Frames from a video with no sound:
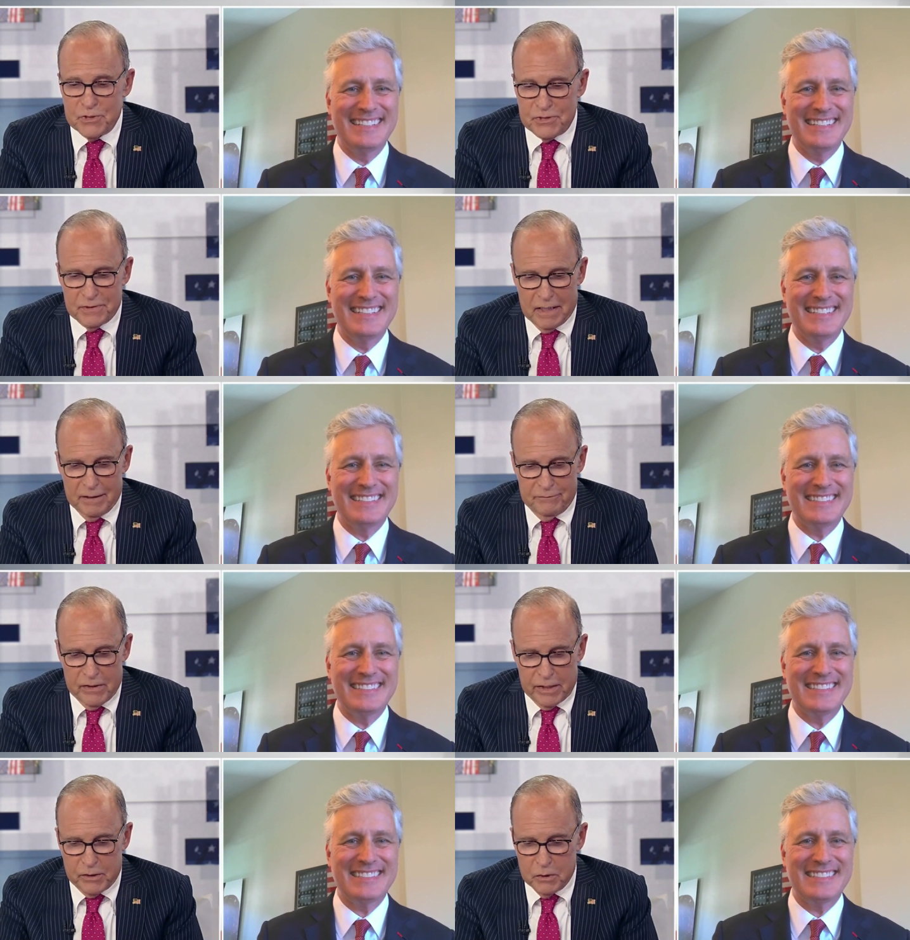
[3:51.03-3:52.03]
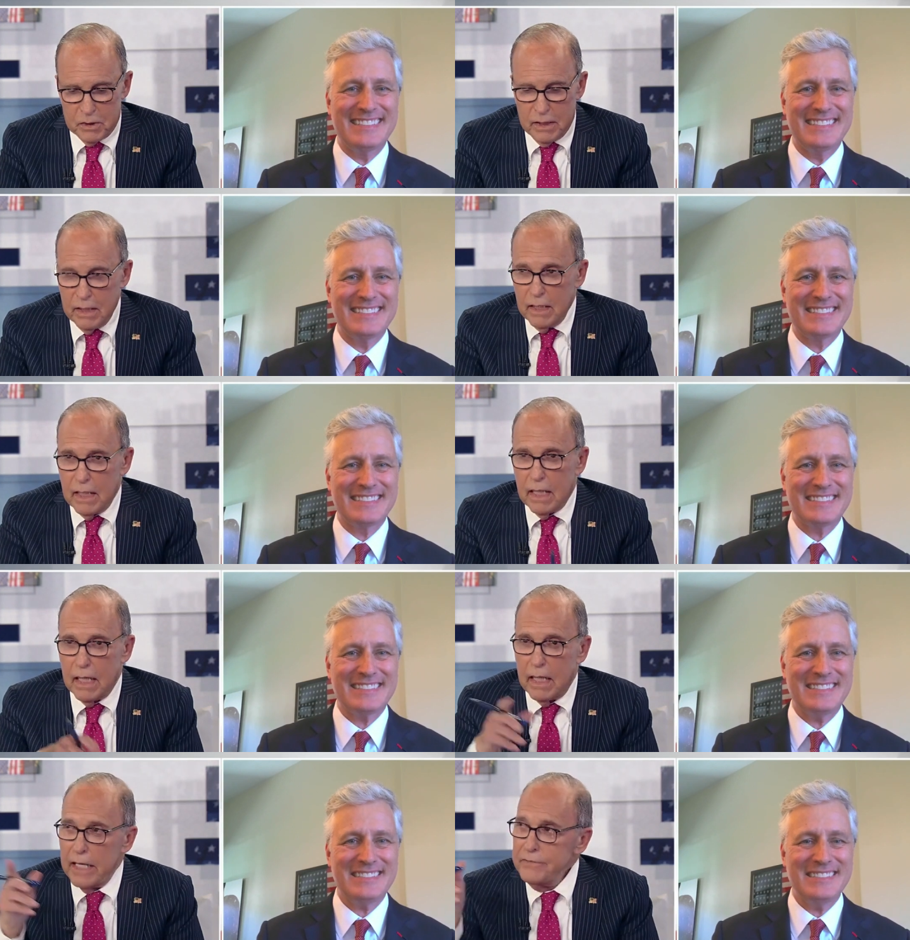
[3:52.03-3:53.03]
Speaker 1: is very cool.
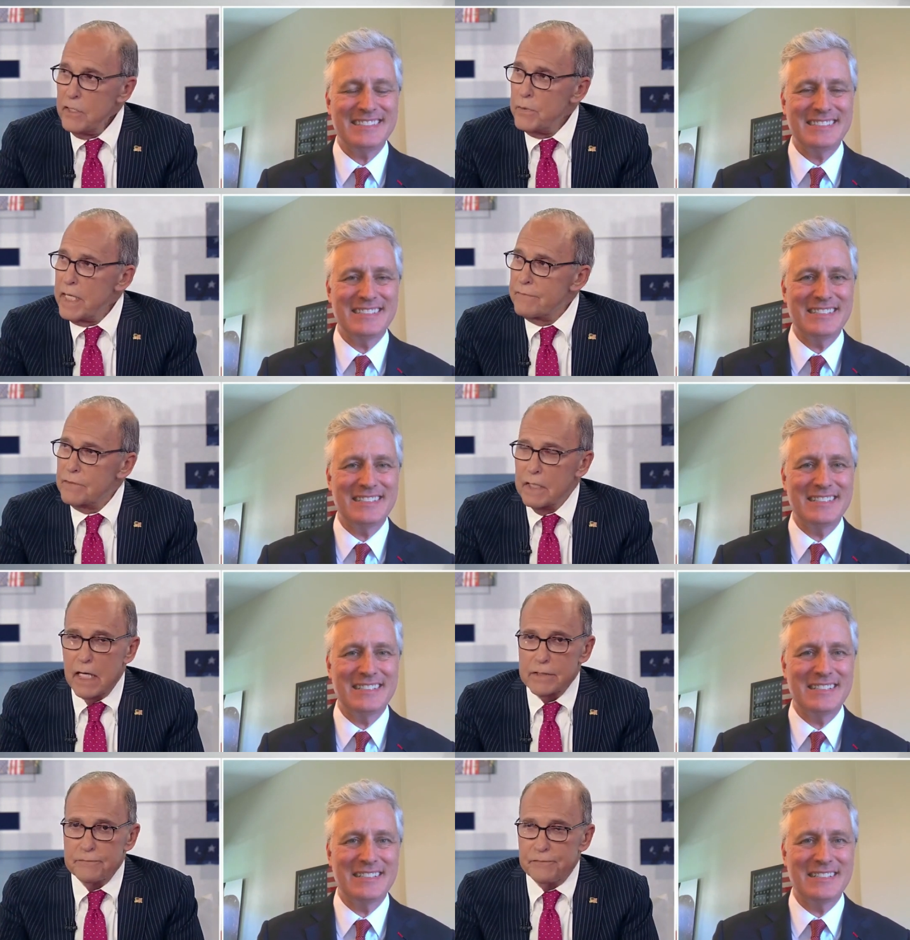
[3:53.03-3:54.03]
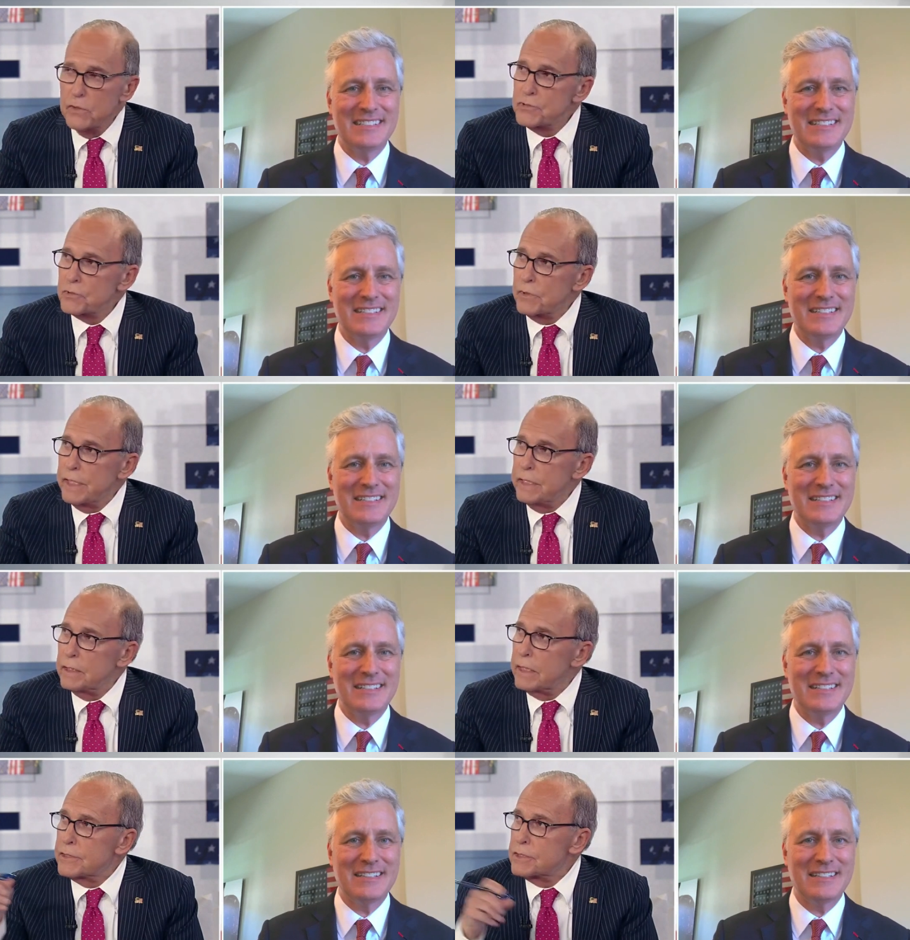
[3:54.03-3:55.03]
I think we have on the full
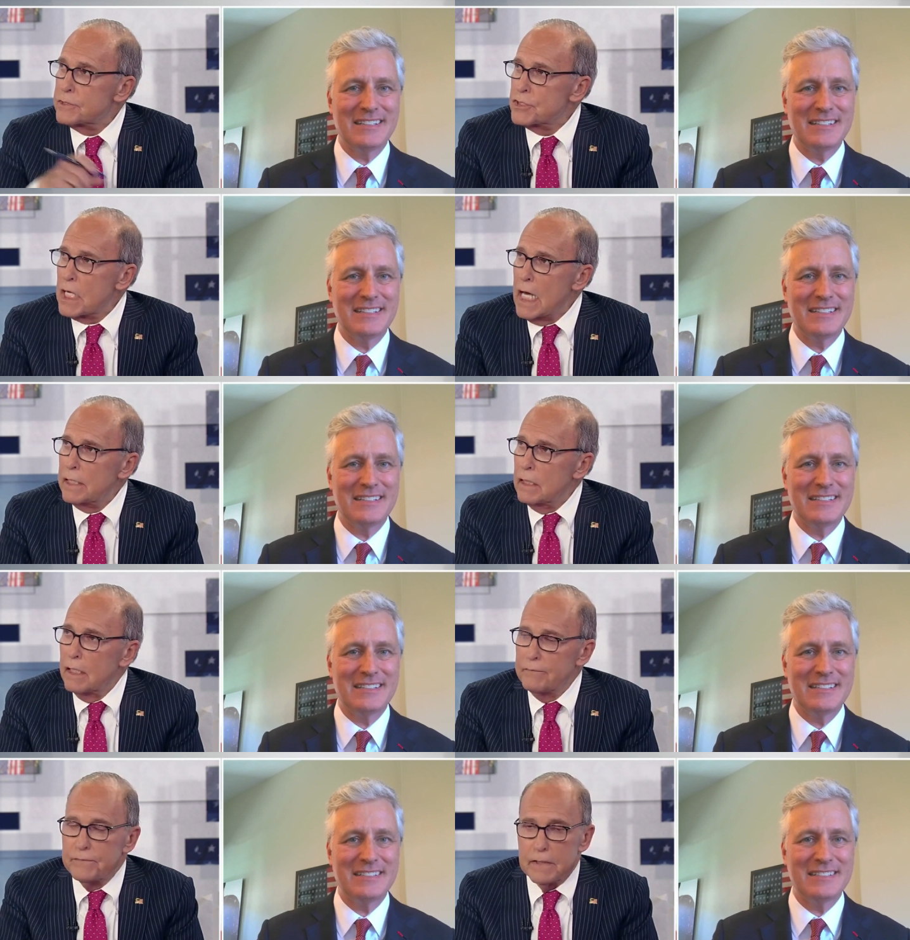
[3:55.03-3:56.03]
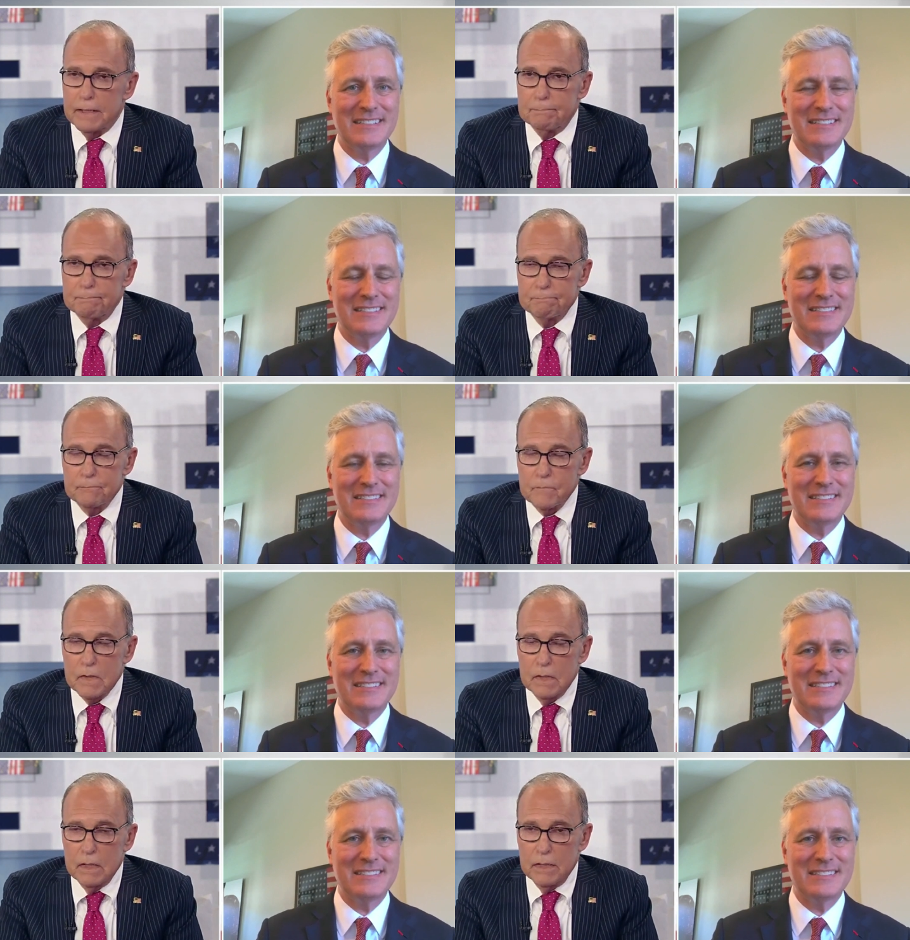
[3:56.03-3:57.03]
screen, it's a shot of
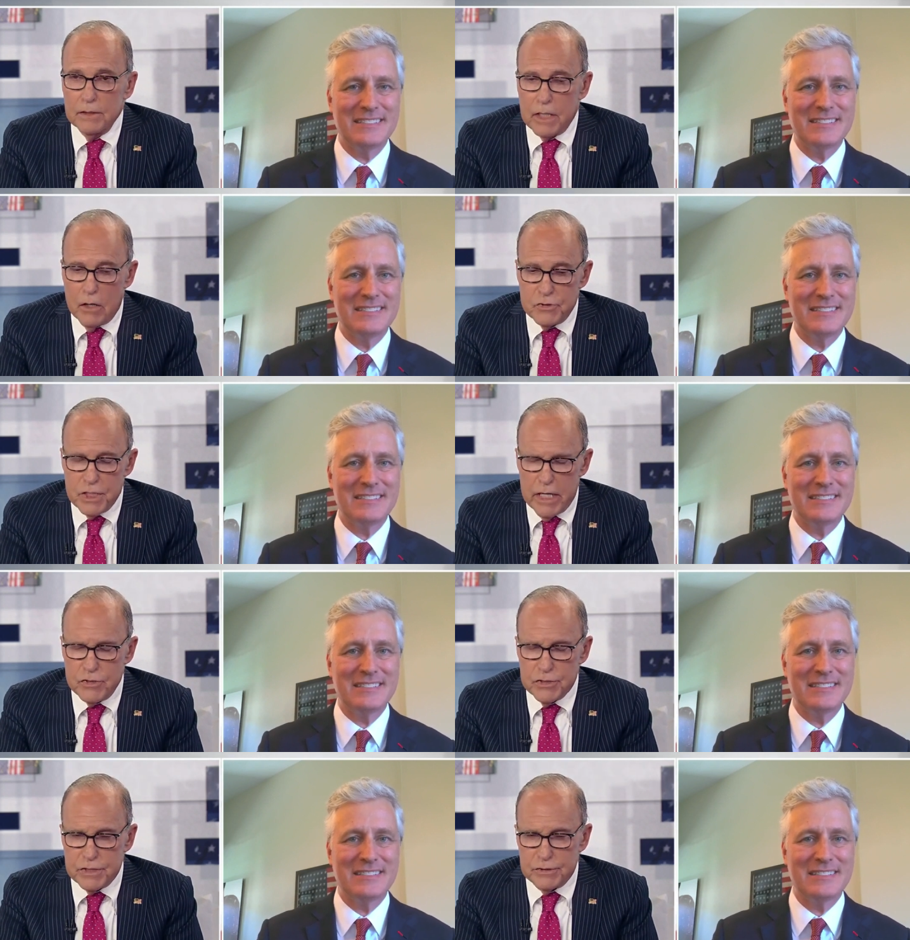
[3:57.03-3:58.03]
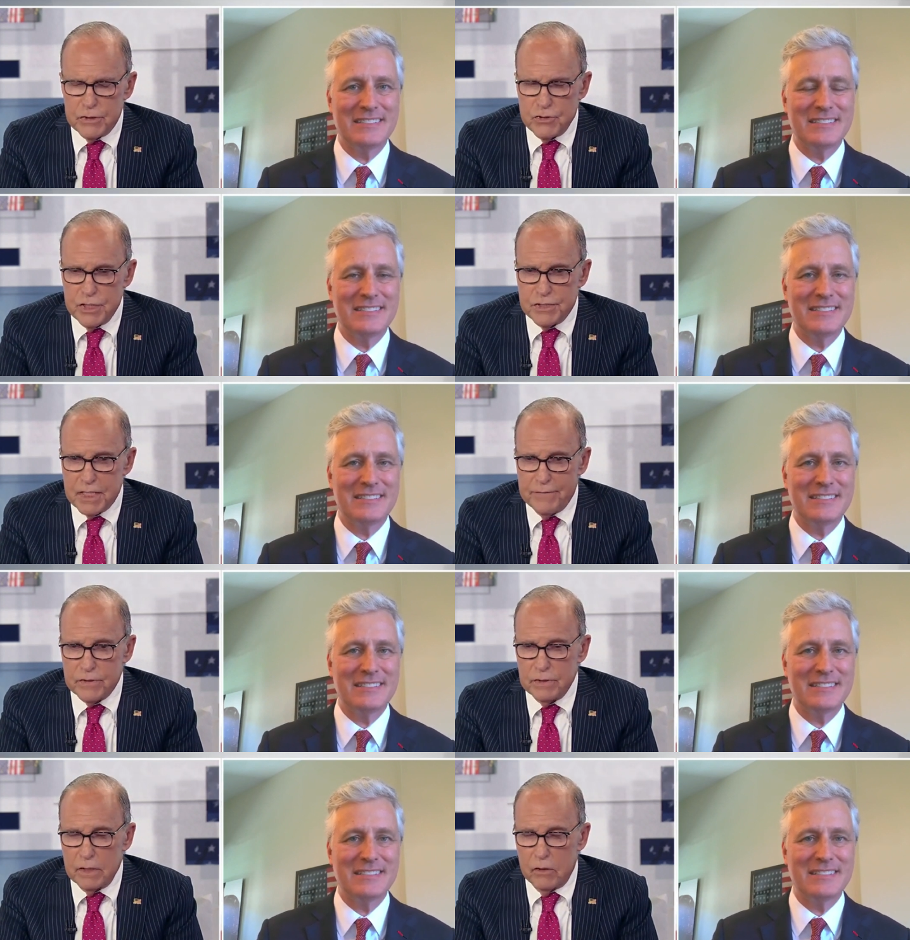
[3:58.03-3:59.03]
negotiations at the
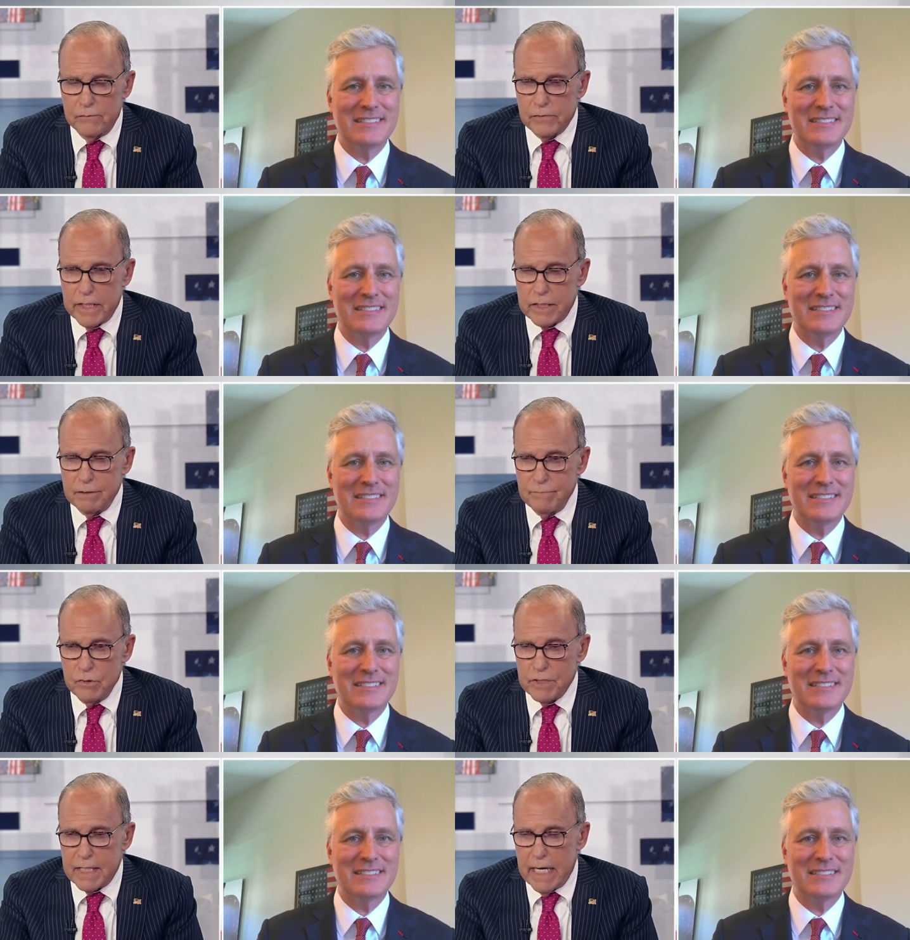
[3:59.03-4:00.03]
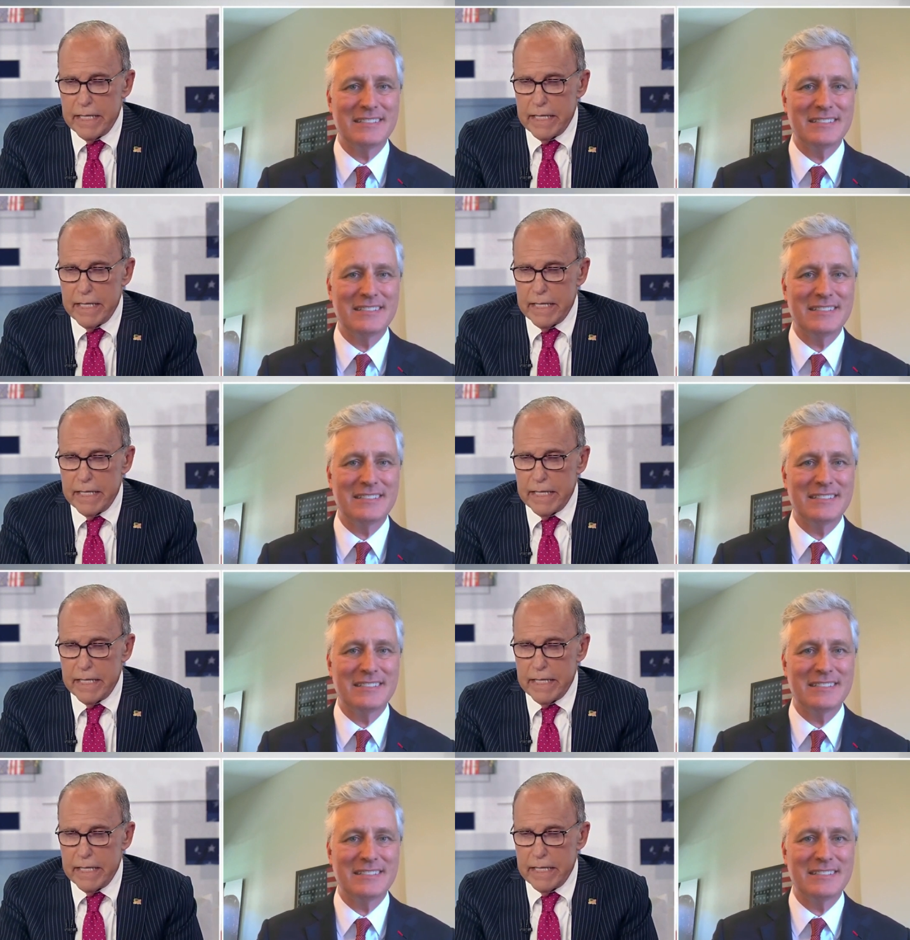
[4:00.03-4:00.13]
G7 over a communique